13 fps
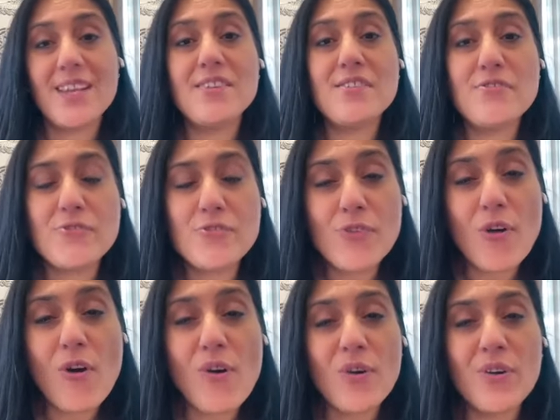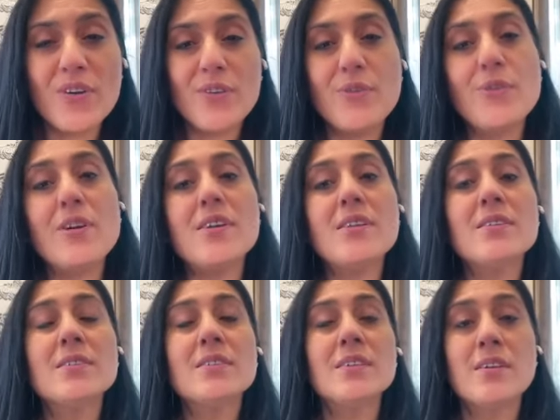It is wrong. You're
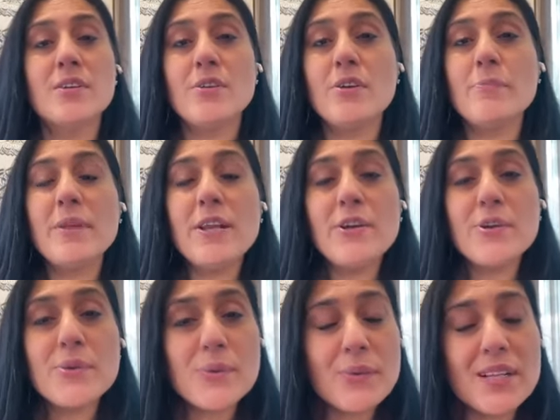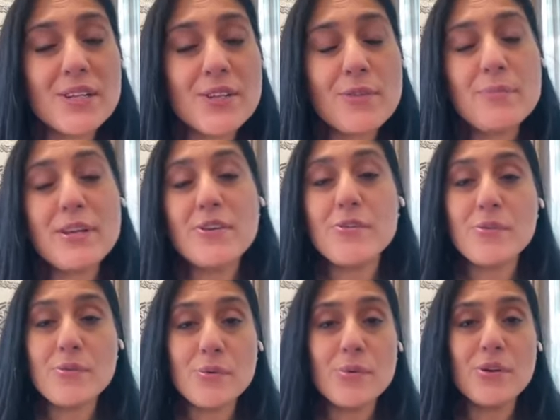you're being cruel, you're being
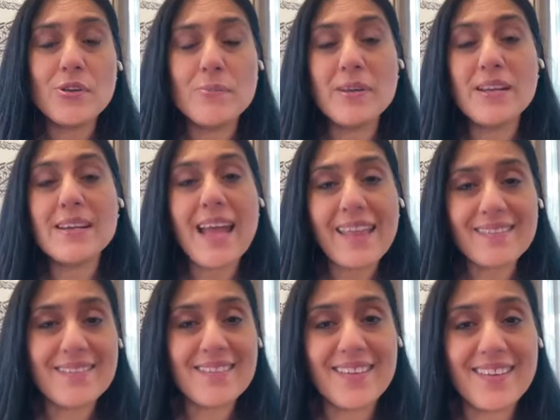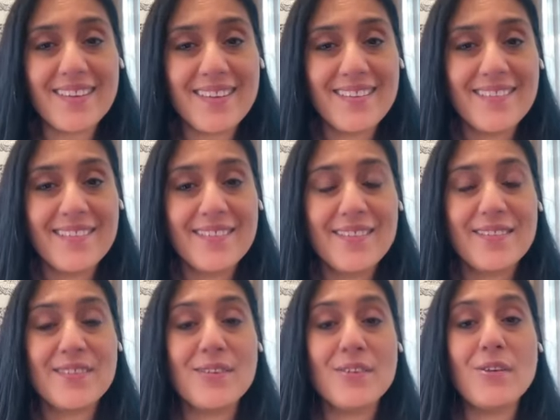rude, you're being nasty.
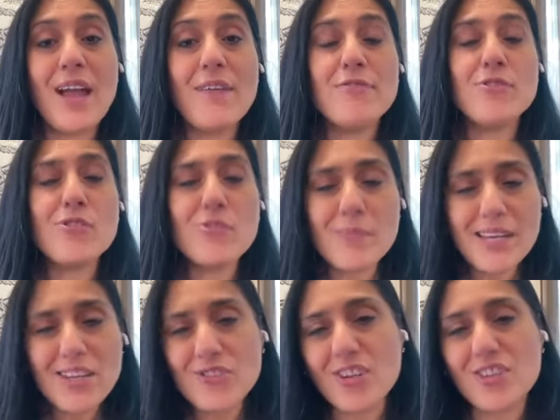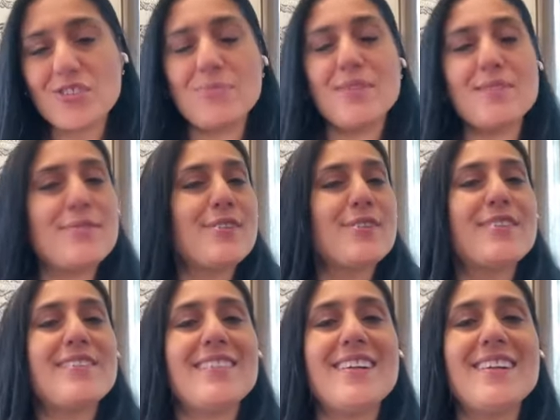So you have so many judgments for
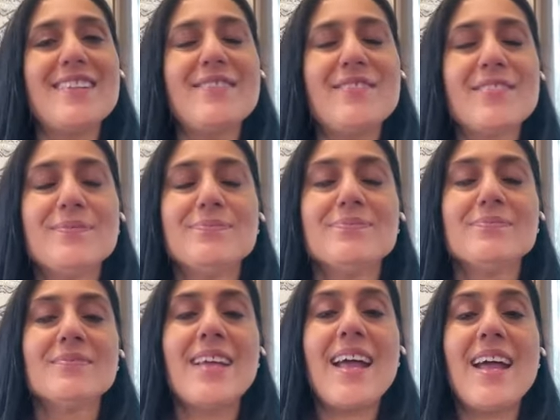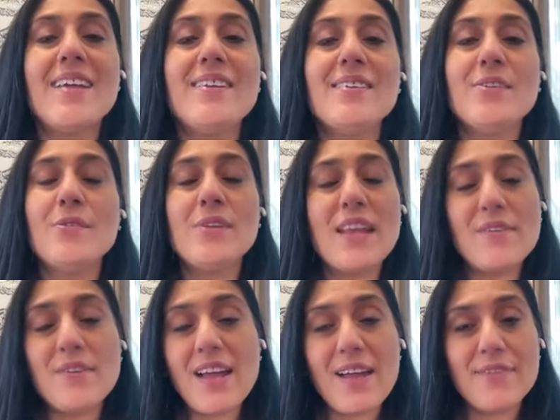yourself and you
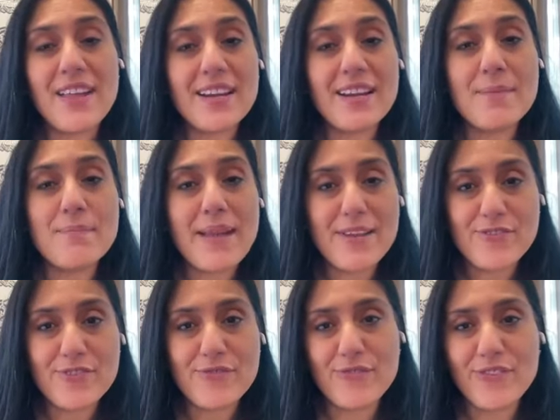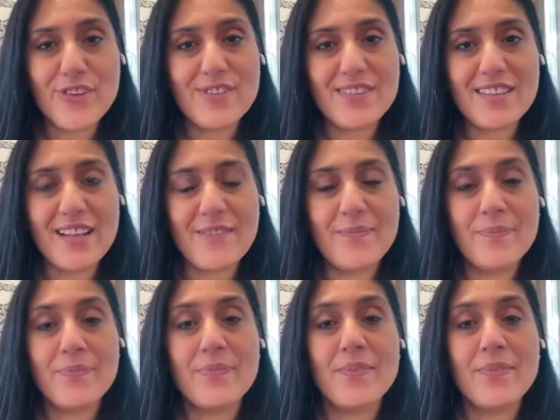never have that compassion for yourself.